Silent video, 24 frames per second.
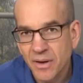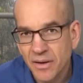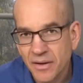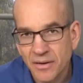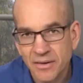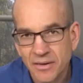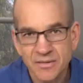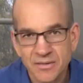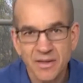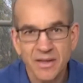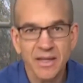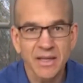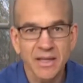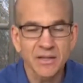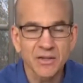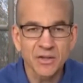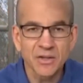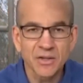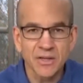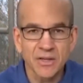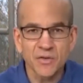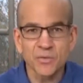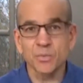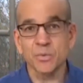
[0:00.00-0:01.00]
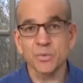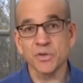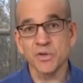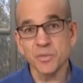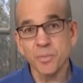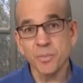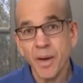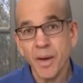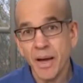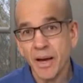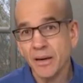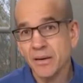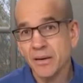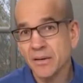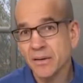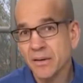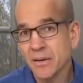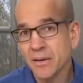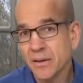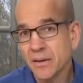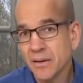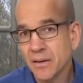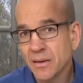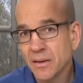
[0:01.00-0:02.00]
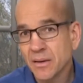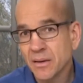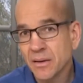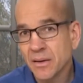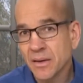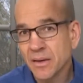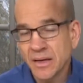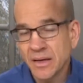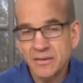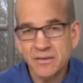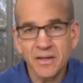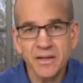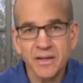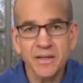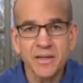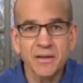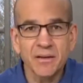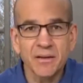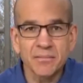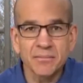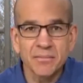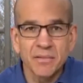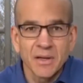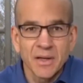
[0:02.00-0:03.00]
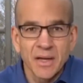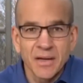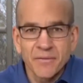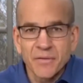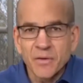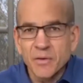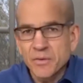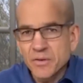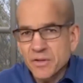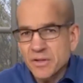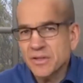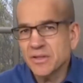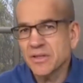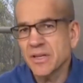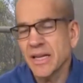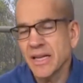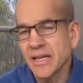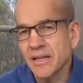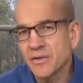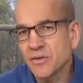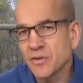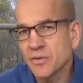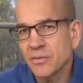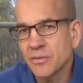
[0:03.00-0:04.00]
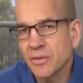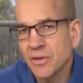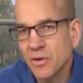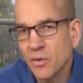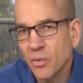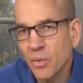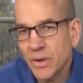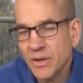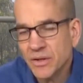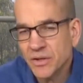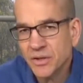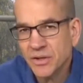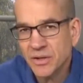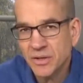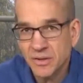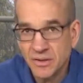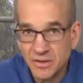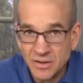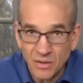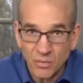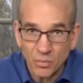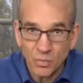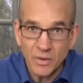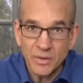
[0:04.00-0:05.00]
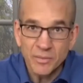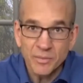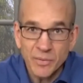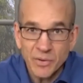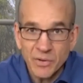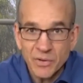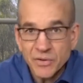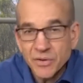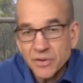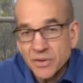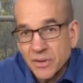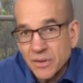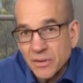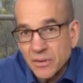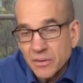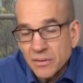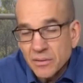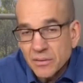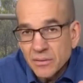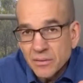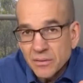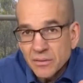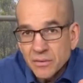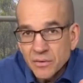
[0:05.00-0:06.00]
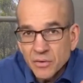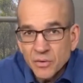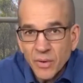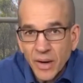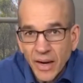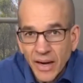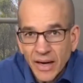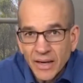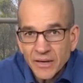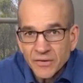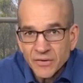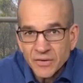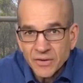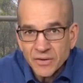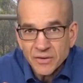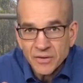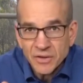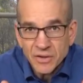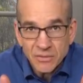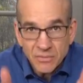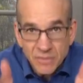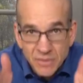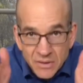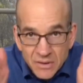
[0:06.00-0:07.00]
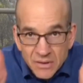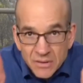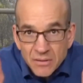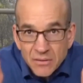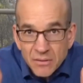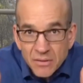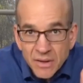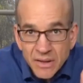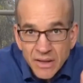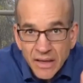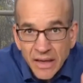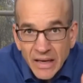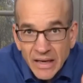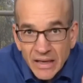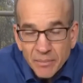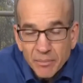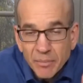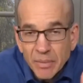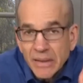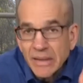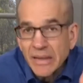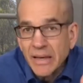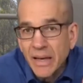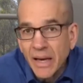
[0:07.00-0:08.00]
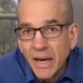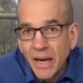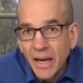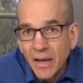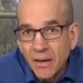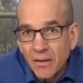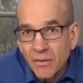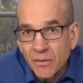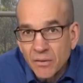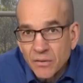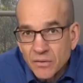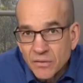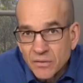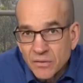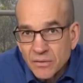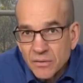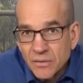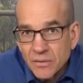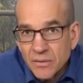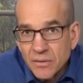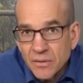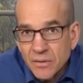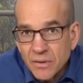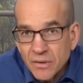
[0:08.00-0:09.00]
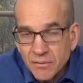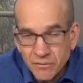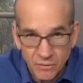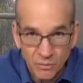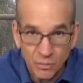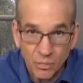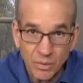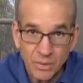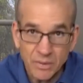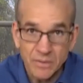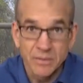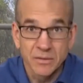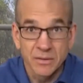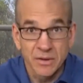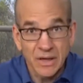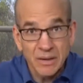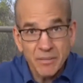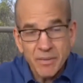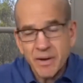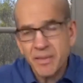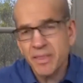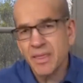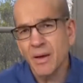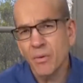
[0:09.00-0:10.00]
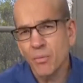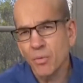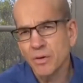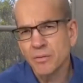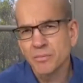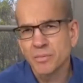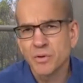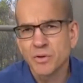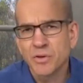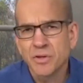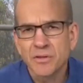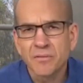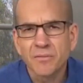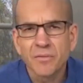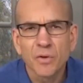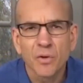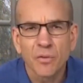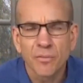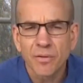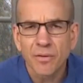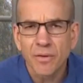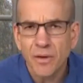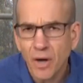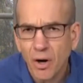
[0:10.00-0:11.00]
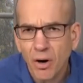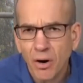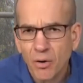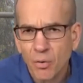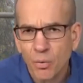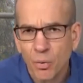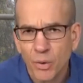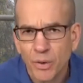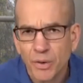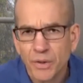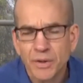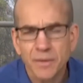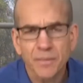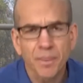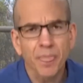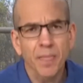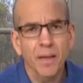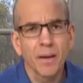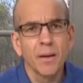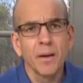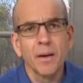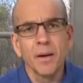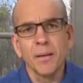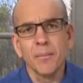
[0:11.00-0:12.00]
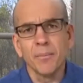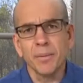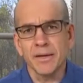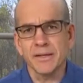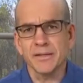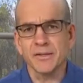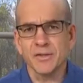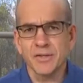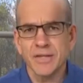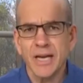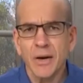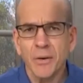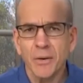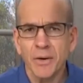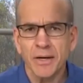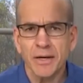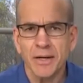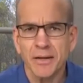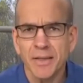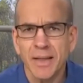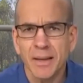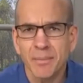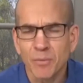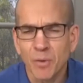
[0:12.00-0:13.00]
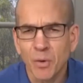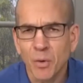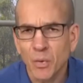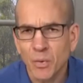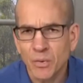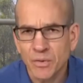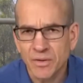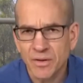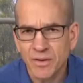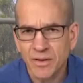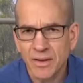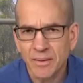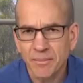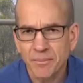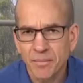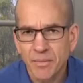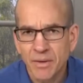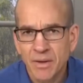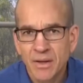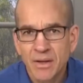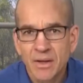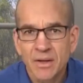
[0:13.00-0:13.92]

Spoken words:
It's respect. It's like if you just answered the question to the one person who asked it to you and didn't look at anybody else, for one, you're going to make that one person feel very awkward by staring at them the whole time.